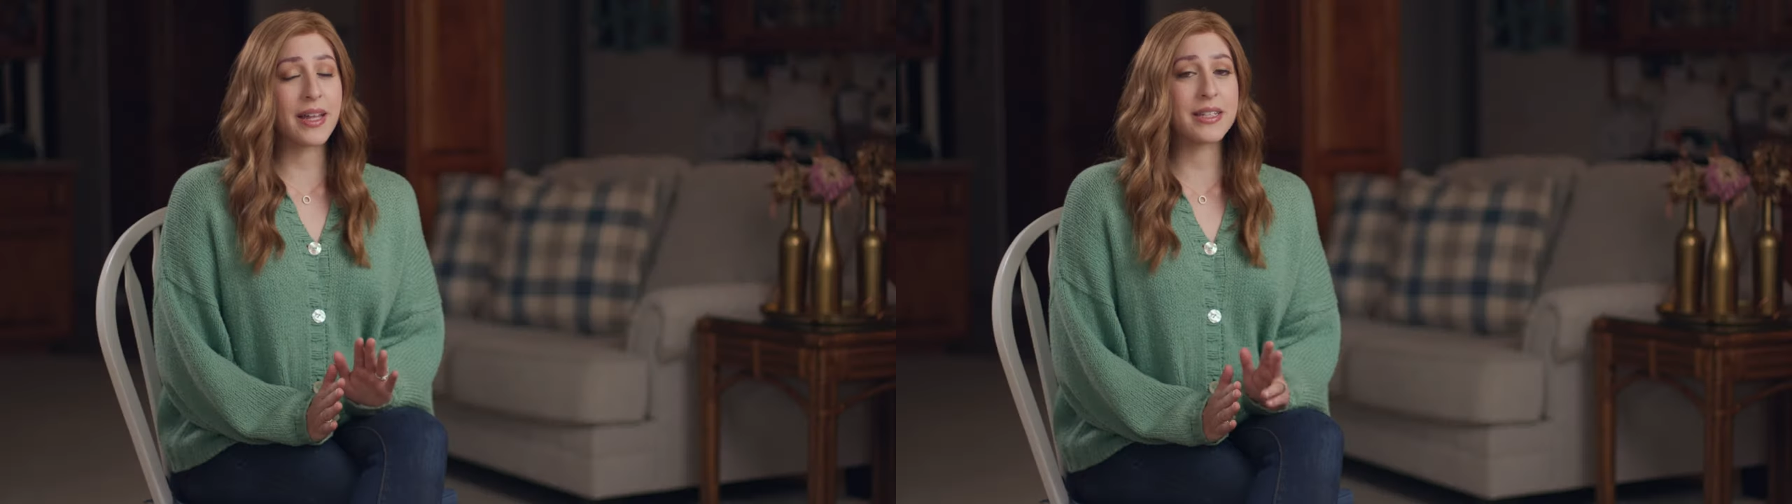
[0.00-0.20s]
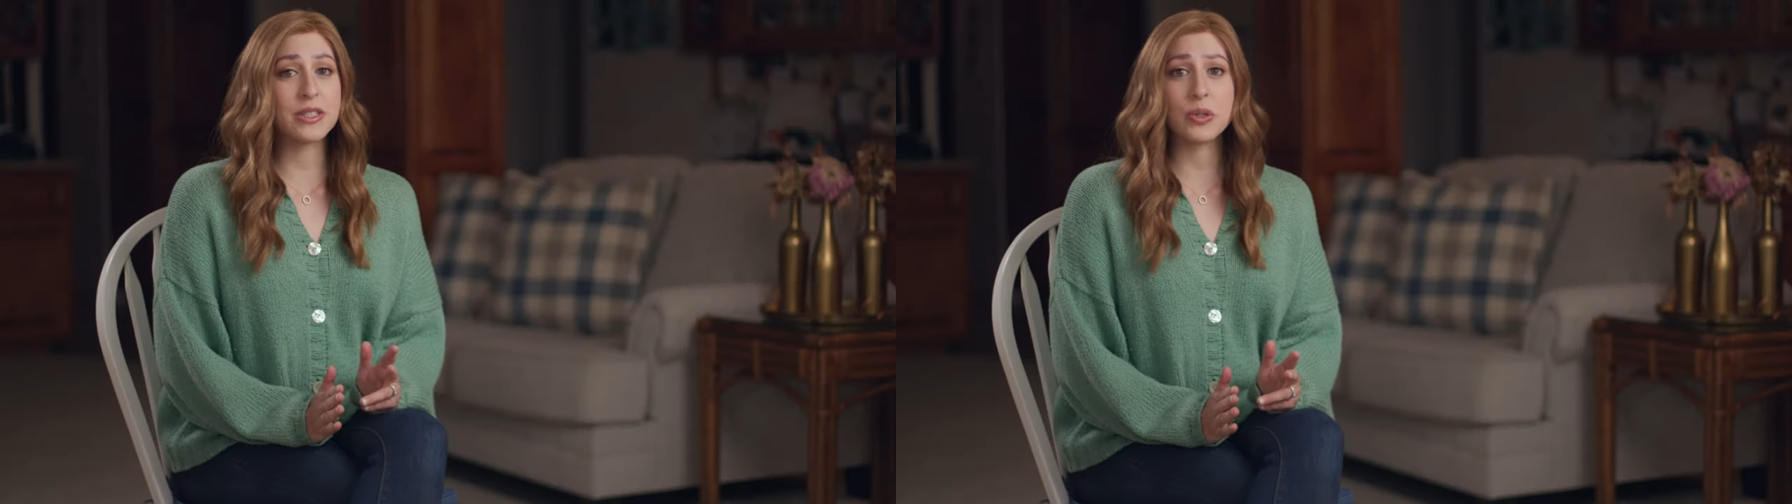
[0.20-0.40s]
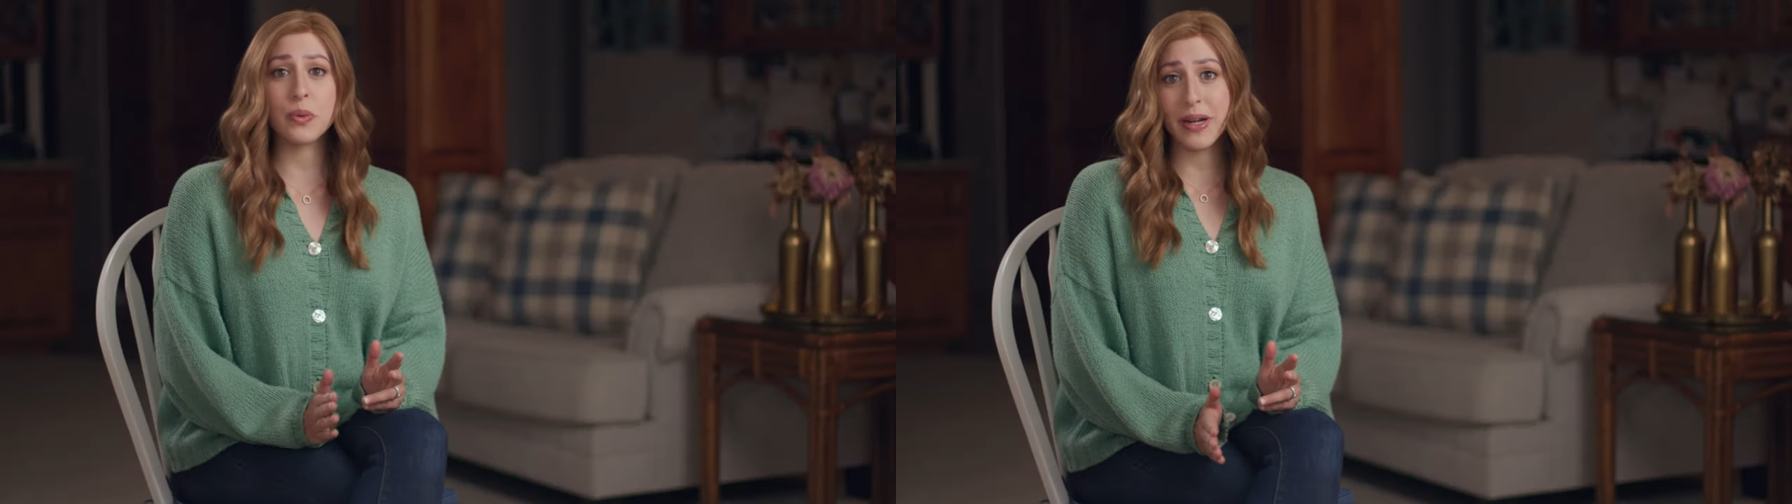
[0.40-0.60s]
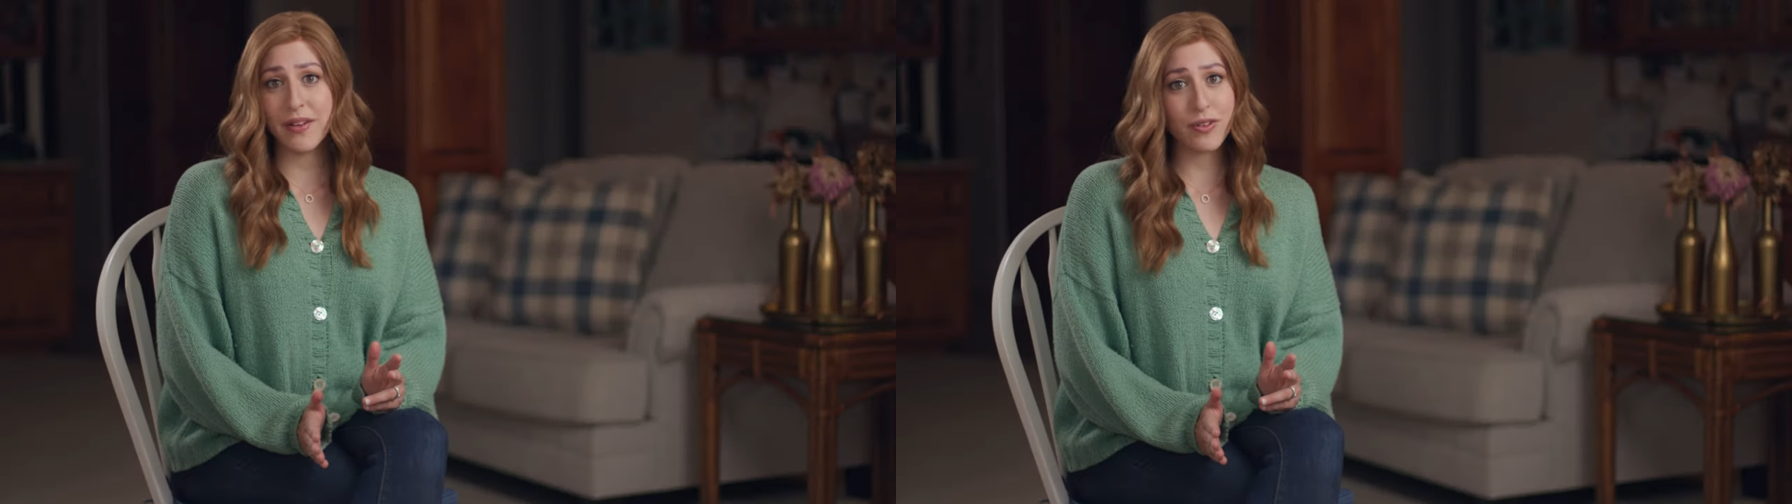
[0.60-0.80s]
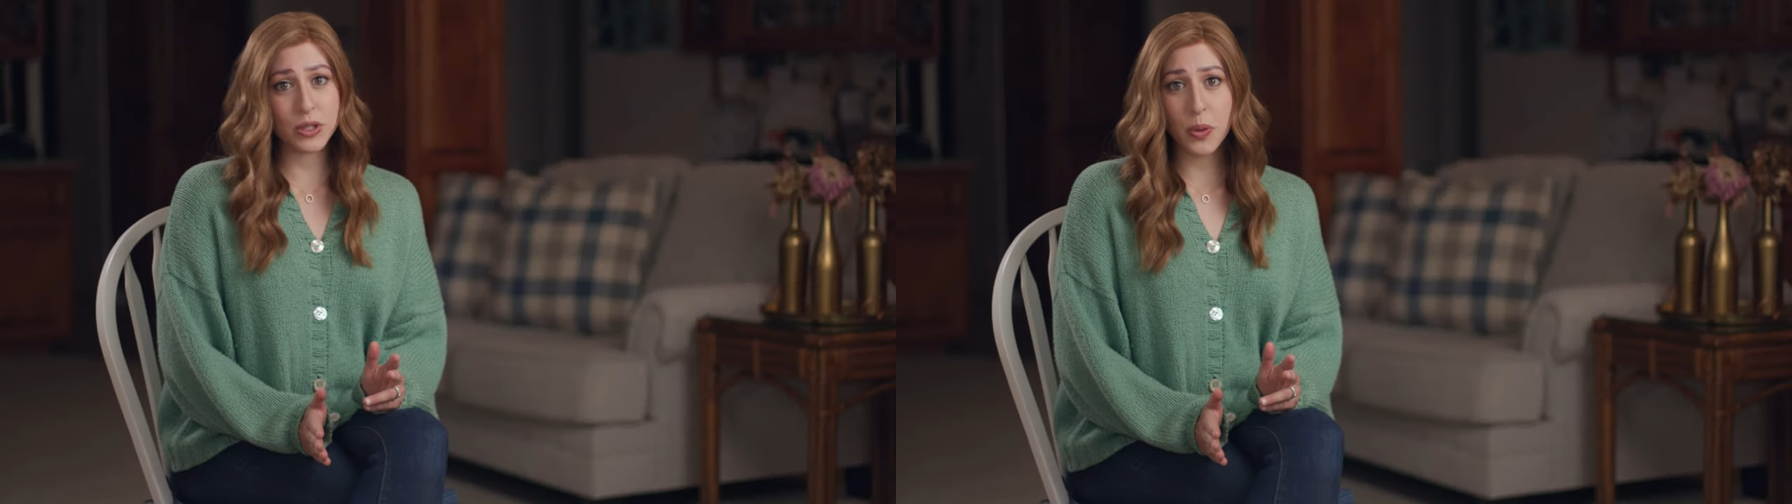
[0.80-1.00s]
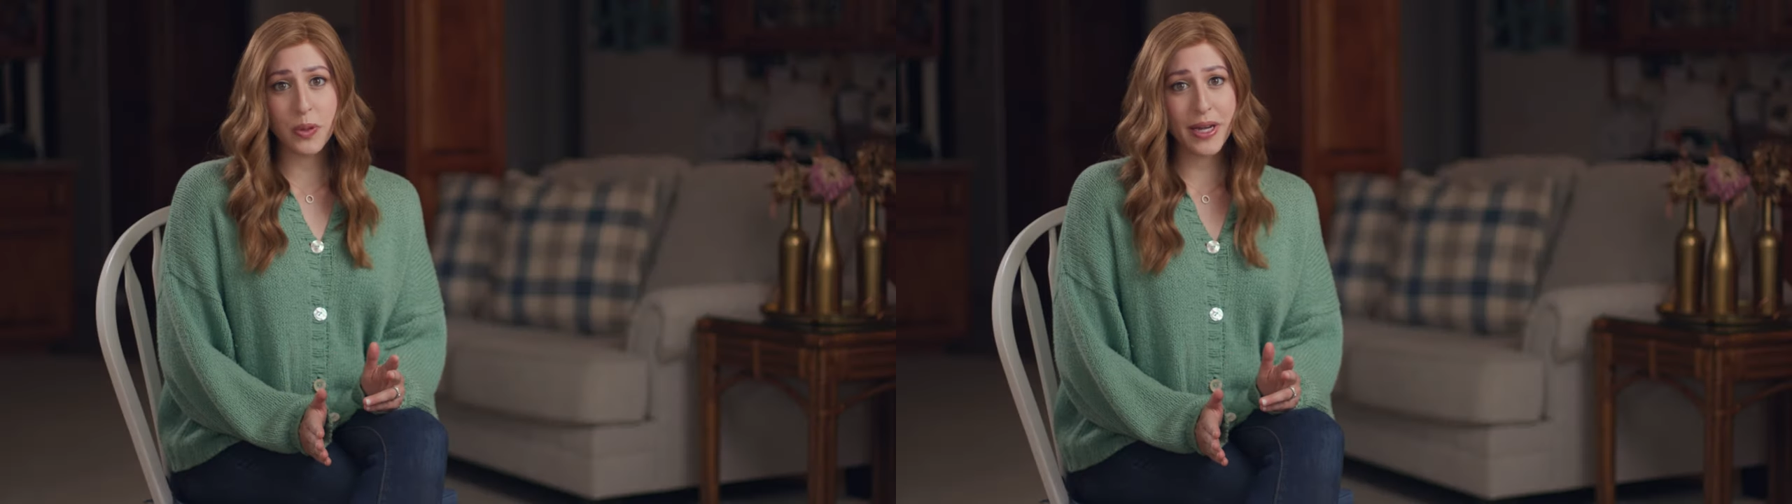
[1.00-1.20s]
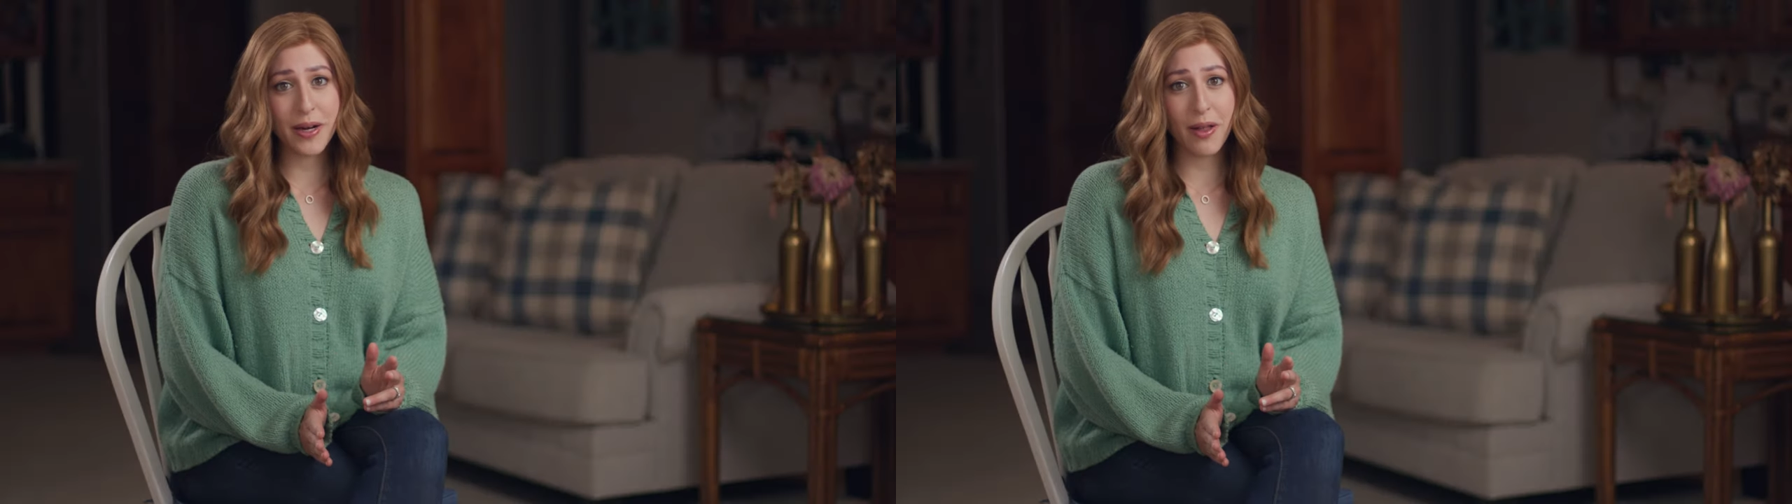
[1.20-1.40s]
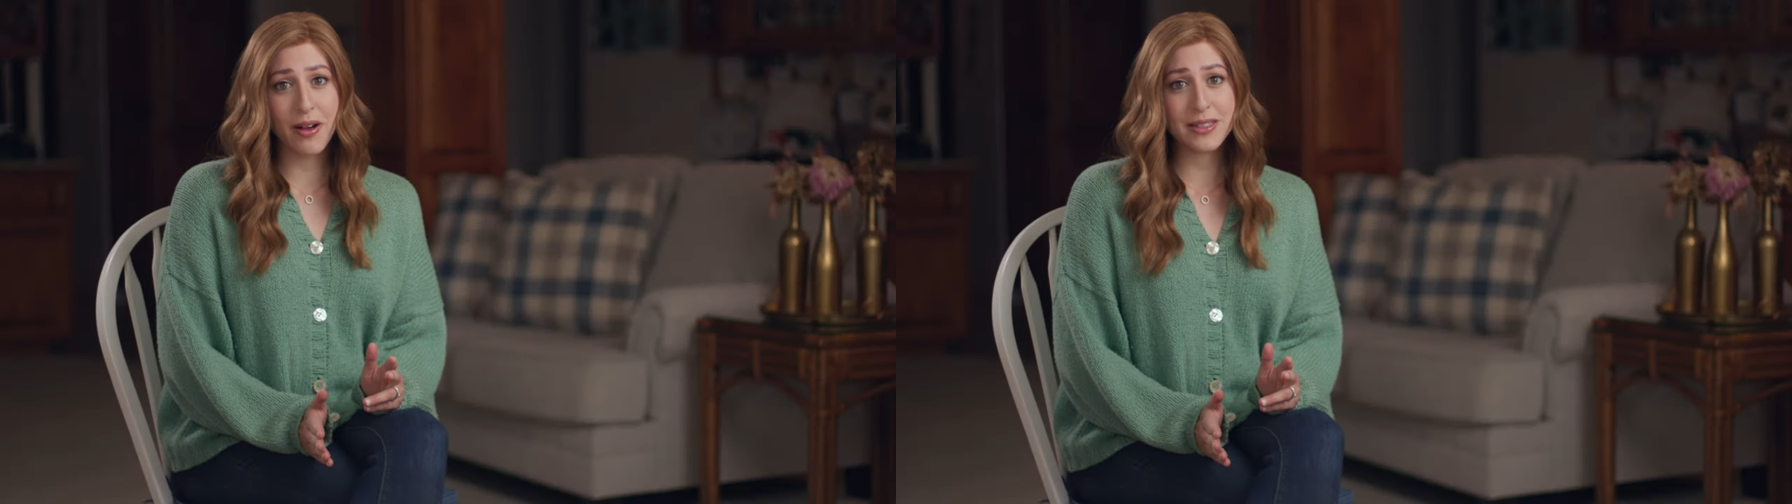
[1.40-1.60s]
that is great for total
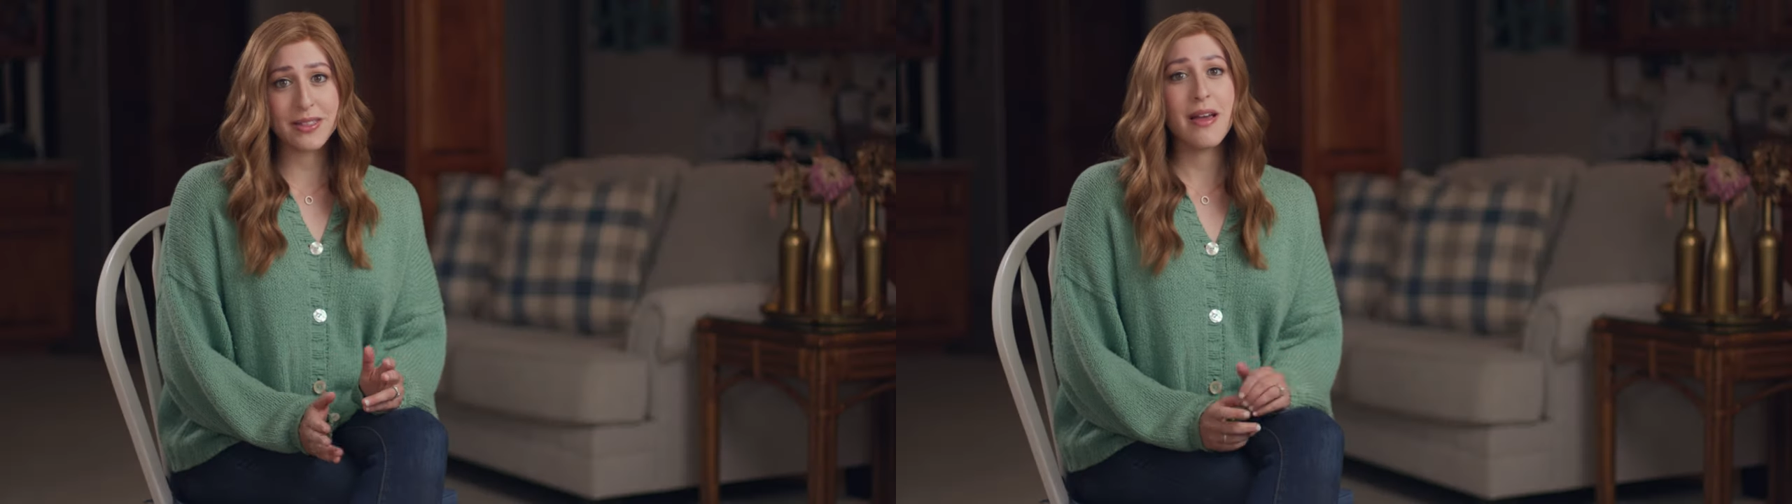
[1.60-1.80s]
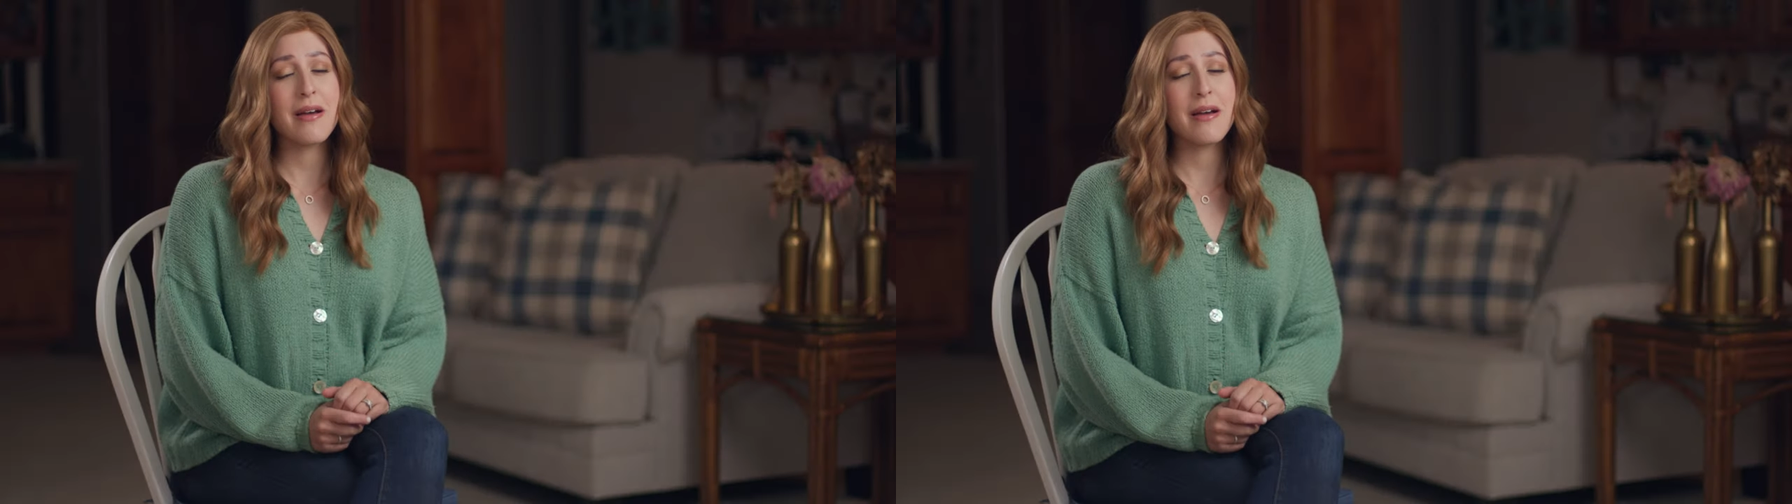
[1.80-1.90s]
hair loss,